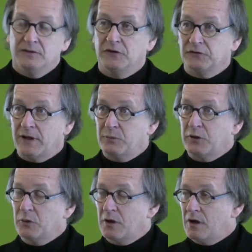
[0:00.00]
This
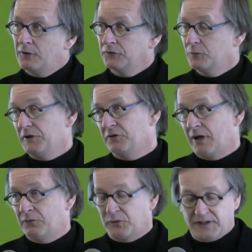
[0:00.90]
library will also be
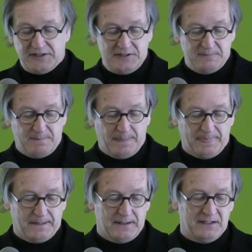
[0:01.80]
groundbreaking
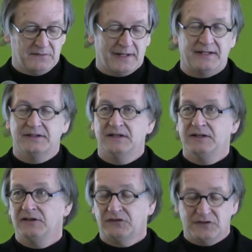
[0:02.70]
in that
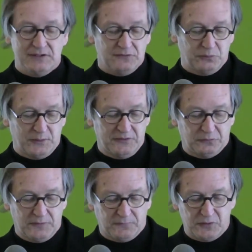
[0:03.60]
it exceeds what
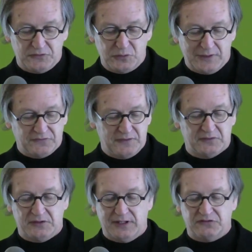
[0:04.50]
is referred to as the
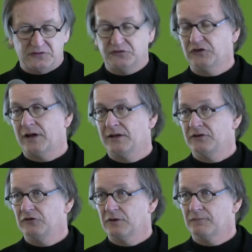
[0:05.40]
International
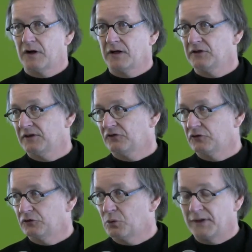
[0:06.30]
Challenge of
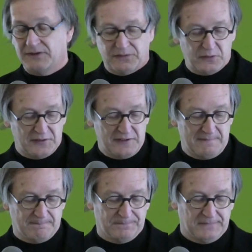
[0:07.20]
Architecture
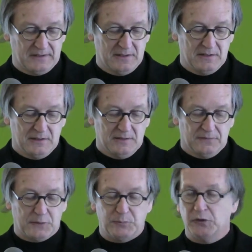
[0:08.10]
2030.
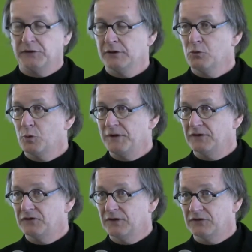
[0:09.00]
The building will be
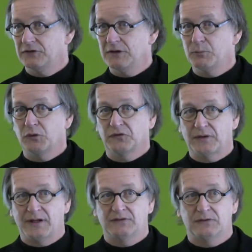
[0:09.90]

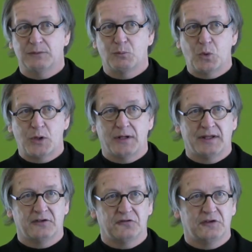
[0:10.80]
60% more
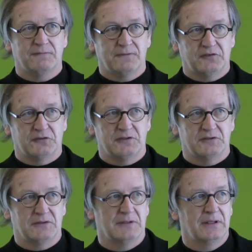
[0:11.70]
energy
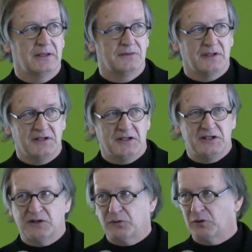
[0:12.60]
efficient than
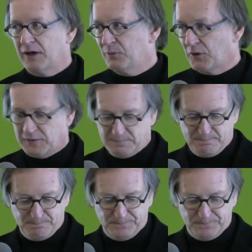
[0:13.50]
any other library.